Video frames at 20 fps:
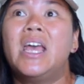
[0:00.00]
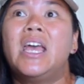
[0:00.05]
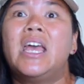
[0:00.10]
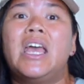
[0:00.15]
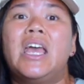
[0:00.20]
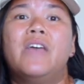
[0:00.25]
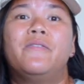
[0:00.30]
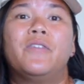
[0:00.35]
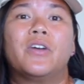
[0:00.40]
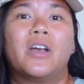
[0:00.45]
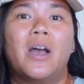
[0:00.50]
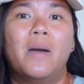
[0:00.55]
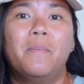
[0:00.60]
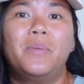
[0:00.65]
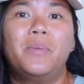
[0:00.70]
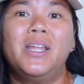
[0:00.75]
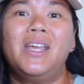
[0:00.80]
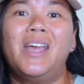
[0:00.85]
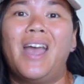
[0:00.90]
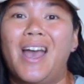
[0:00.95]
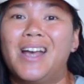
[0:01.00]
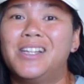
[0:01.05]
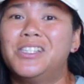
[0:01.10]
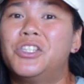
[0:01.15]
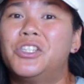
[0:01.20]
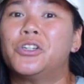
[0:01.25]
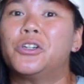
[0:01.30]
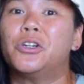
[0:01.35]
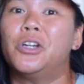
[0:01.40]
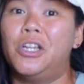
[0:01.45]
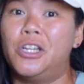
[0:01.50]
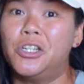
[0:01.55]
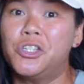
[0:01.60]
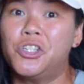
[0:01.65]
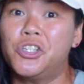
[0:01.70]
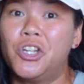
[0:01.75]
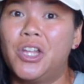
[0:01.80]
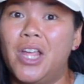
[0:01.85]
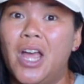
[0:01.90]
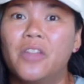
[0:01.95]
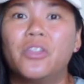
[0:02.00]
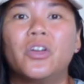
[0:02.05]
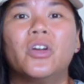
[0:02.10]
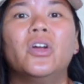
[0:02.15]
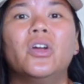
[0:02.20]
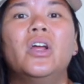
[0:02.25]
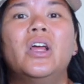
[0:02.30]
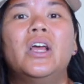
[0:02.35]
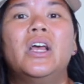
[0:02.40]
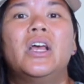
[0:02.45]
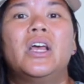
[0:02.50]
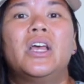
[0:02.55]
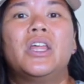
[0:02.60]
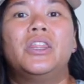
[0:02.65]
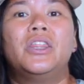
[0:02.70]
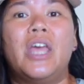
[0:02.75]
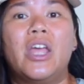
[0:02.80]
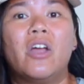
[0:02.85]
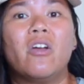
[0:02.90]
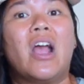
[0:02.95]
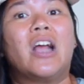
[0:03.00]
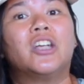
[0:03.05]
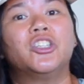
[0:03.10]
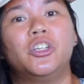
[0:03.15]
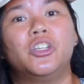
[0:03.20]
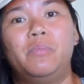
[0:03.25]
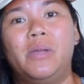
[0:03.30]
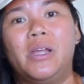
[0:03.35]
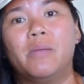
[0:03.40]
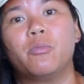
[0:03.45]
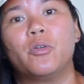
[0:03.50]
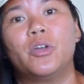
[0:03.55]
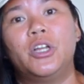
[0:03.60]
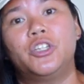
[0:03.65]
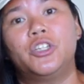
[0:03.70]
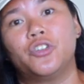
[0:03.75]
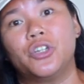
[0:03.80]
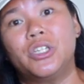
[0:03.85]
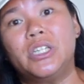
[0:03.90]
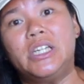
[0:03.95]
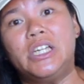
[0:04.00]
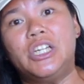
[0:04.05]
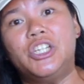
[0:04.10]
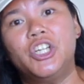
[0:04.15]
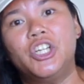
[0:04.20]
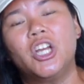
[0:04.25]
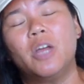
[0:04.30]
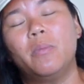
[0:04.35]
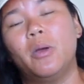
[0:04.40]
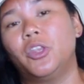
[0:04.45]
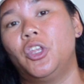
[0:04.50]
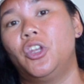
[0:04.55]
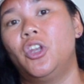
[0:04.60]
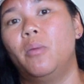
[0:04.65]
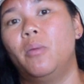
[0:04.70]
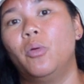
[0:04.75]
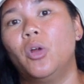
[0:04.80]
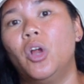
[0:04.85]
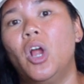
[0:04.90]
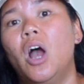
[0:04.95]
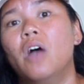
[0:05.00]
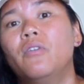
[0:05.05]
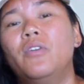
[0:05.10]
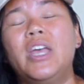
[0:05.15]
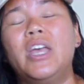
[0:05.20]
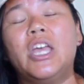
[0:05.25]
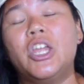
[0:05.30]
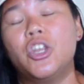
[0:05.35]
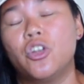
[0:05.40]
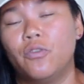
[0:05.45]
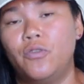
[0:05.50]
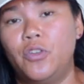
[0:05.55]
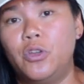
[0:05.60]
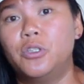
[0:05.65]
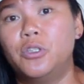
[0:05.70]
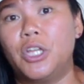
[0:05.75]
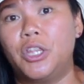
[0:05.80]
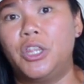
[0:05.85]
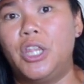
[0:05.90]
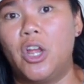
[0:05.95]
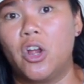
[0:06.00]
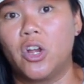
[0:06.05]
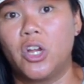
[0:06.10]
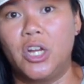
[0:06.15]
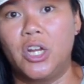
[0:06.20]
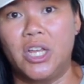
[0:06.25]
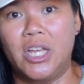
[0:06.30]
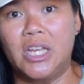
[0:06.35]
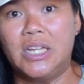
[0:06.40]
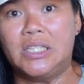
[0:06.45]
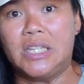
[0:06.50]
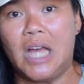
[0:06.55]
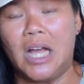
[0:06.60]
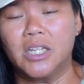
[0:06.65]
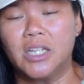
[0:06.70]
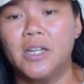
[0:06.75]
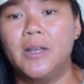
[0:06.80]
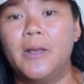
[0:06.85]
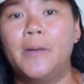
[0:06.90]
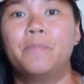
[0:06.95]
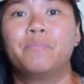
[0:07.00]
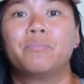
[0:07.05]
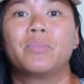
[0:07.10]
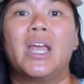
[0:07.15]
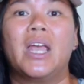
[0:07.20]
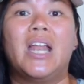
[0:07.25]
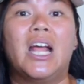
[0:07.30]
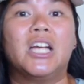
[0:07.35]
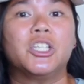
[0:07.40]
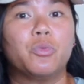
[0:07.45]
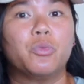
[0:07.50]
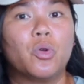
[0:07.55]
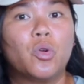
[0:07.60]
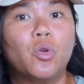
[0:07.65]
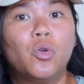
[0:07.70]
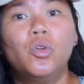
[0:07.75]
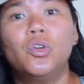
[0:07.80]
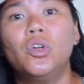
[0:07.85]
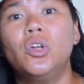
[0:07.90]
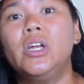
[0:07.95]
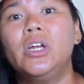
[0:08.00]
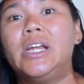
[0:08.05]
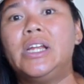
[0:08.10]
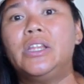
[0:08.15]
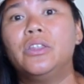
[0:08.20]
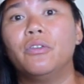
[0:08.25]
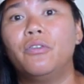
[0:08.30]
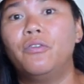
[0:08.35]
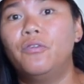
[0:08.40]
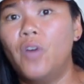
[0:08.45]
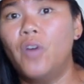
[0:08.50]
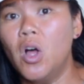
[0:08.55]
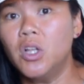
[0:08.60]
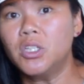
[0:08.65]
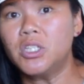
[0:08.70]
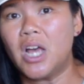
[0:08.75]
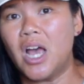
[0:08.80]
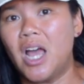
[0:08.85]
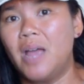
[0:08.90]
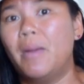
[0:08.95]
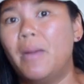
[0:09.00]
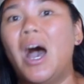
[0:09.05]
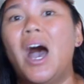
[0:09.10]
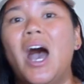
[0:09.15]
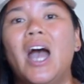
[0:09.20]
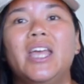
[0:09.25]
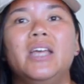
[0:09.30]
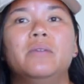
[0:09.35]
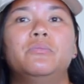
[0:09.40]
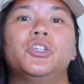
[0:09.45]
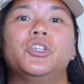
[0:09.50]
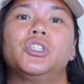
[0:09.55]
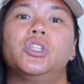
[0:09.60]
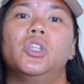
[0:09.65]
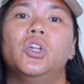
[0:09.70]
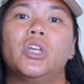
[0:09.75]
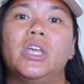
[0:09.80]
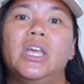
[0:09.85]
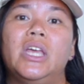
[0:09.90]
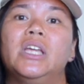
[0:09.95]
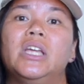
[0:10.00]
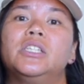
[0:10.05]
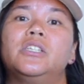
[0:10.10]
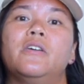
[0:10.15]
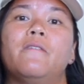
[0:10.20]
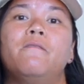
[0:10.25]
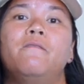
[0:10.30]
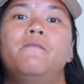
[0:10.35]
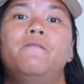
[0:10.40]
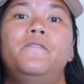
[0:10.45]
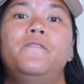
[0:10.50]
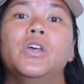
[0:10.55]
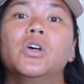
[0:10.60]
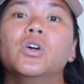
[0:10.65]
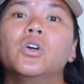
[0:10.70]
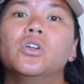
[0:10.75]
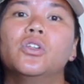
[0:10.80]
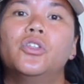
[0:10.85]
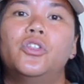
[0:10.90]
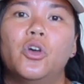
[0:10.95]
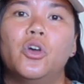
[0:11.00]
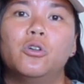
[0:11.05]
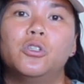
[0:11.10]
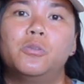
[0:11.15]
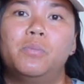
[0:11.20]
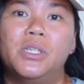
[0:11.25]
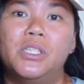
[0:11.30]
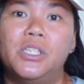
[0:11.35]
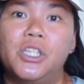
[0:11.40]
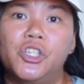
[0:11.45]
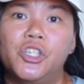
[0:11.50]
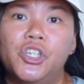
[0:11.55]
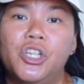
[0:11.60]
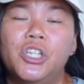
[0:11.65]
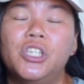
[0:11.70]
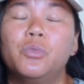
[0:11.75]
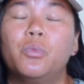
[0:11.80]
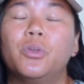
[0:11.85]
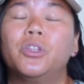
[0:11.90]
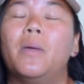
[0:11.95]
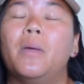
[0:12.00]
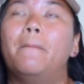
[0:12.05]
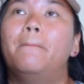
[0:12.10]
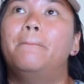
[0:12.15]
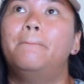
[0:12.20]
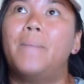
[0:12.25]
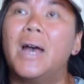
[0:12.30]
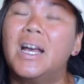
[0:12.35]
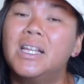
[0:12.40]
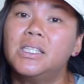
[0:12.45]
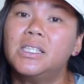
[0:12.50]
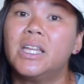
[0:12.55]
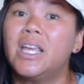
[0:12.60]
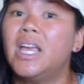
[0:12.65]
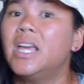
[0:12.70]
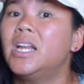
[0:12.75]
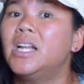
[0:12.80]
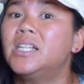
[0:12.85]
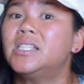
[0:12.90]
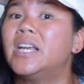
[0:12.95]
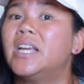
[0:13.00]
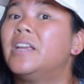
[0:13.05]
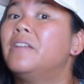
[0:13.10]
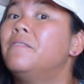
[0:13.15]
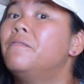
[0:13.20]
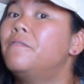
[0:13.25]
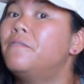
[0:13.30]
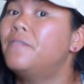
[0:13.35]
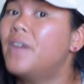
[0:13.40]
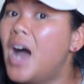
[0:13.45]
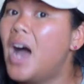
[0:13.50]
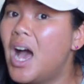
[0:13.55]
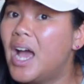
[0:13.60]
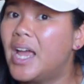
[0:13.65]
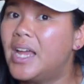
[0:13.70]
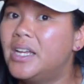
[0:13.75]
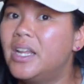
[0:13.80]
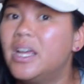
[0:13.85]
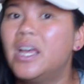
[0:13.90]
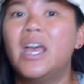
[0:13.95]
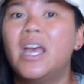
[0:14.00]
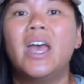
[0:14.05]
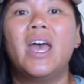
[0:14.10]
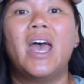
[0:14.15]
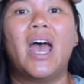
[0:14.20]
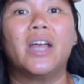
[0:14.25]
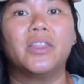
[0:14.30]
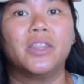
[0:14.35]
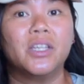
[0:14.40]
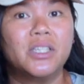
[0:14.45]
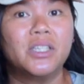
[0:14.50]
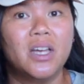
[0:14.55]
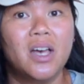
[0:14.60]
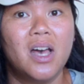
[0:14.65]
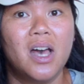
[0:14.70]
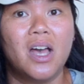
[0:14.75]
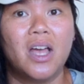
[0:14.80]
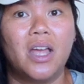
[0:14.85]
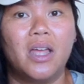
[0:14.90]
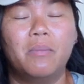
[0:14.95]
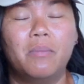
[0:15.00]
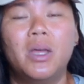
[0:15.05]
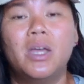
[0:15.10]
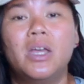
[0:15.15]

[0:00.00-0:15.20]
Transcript: if a company has their ish together, they are actually being pretty strategic about the number of interviews that they are going to conduct. And as a recruiter in the fall time, I am just looking to fill those positions with the best candidates I can find at the time